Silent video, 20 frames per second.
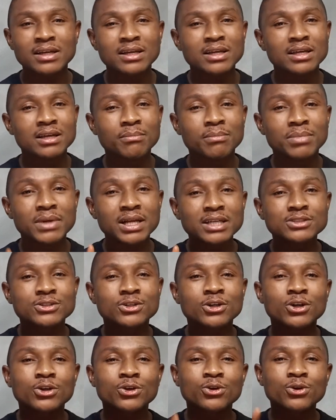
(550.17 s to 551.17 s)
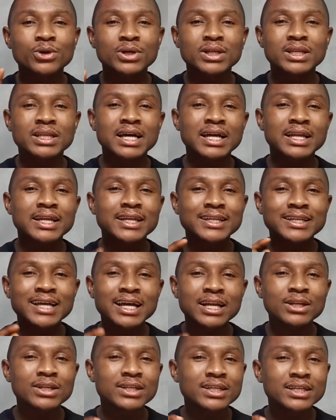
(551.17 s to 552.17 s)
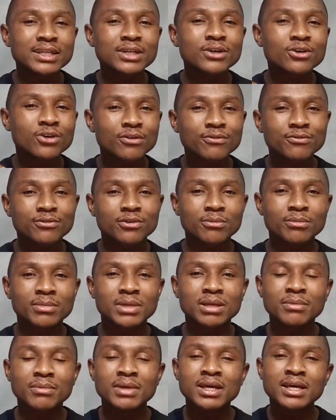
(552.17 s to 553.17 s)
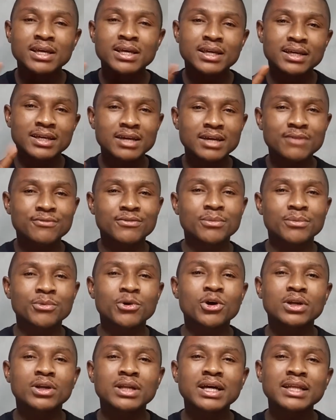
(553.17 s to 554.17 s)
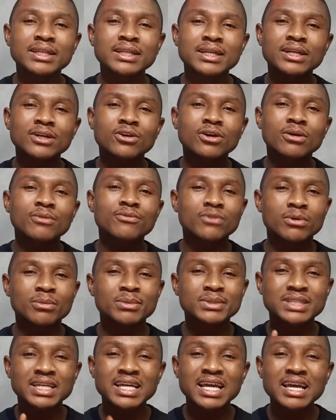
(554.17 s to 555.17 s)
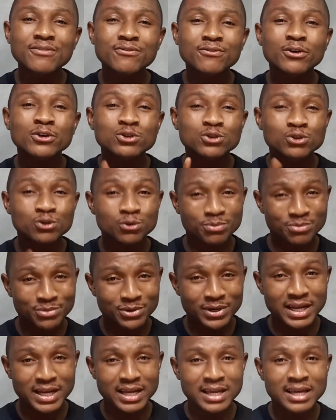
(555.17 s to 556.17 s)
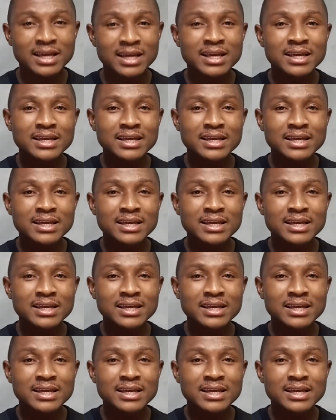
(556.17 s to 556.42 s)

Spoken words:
He blessed God, knowing that that didn't come from him. It came from God. That didn't come from his efforts to pray.